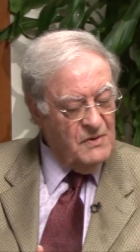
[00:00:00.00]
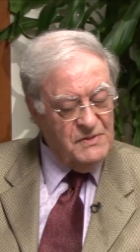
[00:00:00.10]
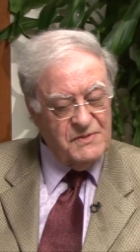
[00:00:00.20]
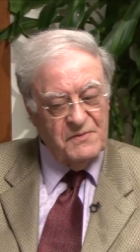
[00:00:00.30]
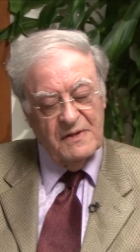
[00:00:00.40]

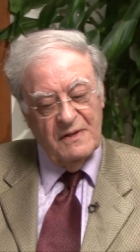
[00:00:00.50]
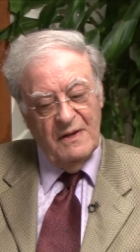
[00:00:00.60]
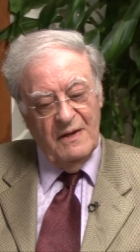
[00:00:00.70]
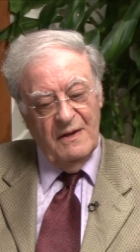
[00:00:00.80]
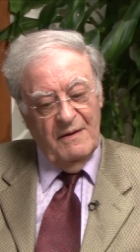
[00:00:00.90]
Israel,
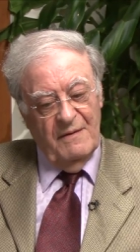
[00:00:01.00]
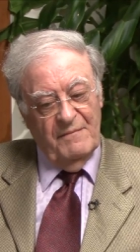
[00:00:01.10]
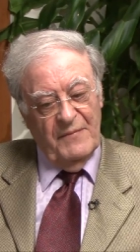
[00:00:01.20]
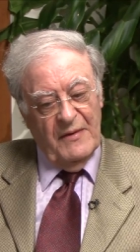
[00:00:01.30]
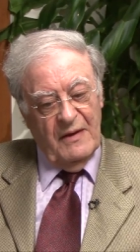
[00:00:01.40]

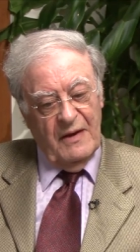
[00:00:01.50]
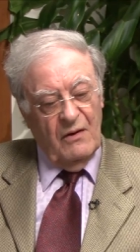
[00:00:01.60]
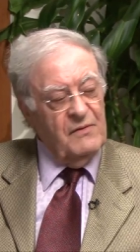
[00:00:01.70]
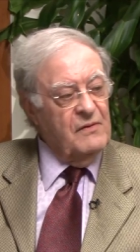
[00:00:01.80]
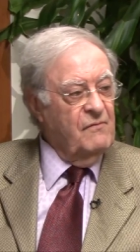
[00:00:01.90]

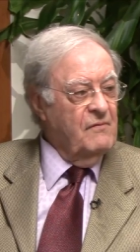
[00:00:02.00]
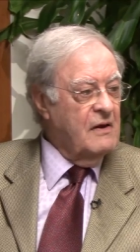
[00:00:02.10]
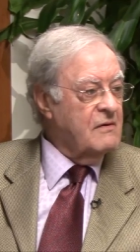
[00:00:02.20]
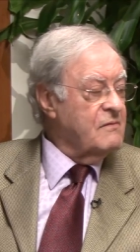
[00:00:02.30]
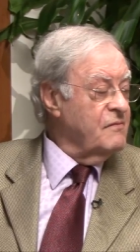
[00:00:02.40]
on the
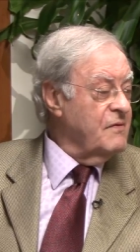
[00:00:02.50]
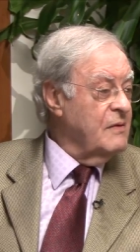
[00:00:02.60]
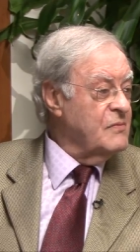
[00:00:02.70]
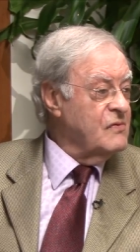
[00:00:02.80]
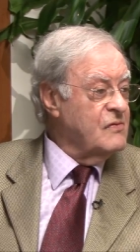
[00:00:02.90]
very
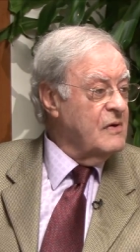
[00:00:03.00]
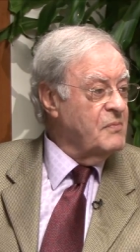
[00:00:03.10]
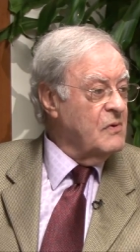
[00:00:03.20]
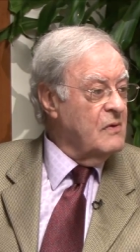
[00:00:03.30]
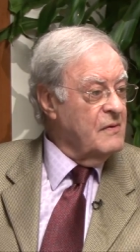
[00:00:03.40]
famous
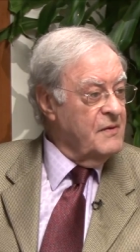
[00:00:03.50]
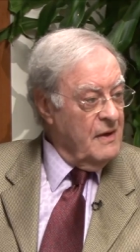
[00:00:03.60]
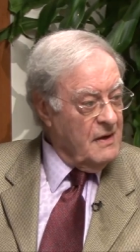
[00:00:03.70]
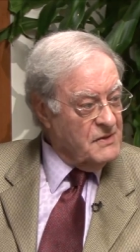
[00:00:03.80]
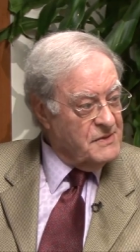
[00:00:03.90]
ship called the
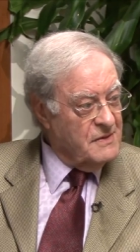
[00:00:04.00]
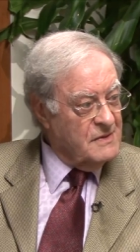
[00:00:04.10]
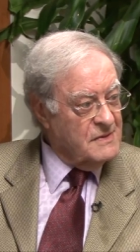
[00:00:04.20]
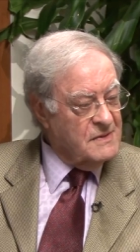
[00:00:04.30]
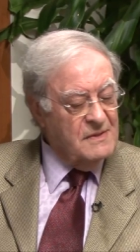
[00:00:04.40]

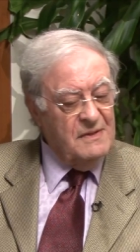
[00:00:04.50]
Exodus.